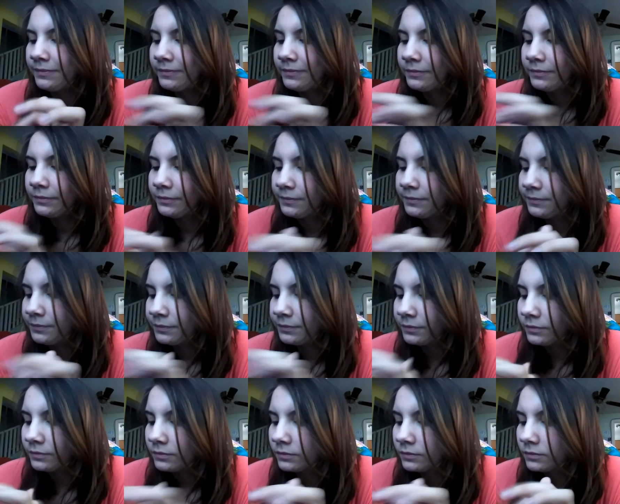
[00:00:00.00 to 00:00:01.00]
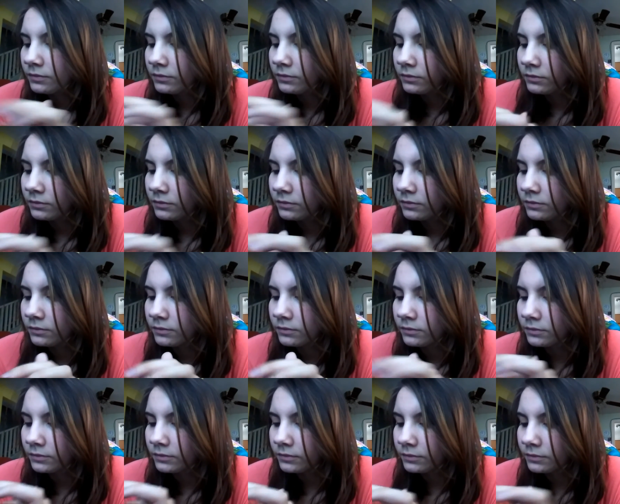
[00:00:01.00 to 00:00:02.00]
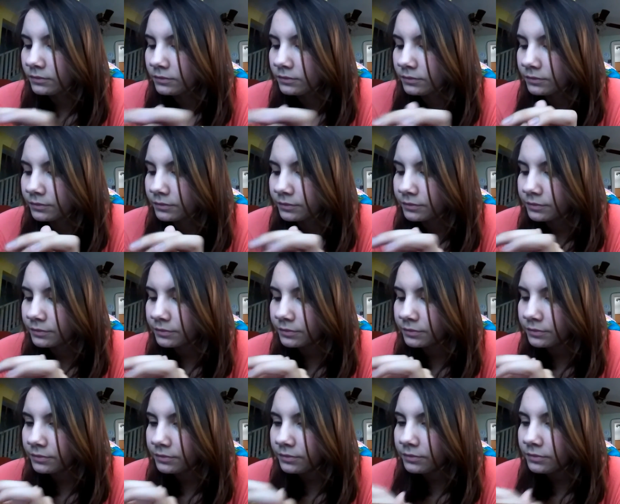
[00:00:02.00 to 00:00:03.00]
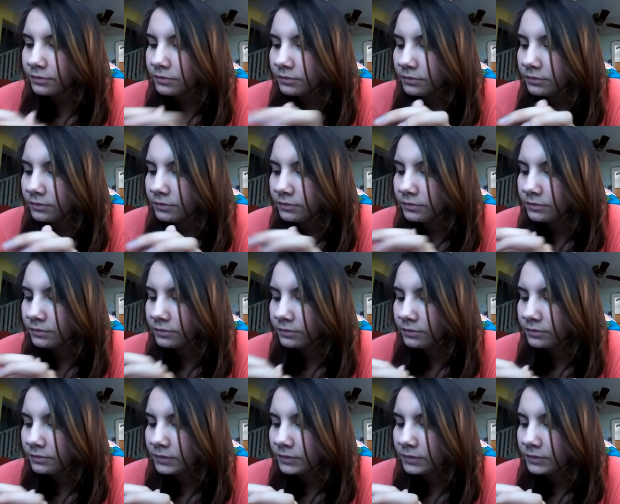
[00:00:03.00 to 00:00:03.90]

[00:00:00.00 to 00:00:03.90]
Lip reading: No one is speaking in this clip.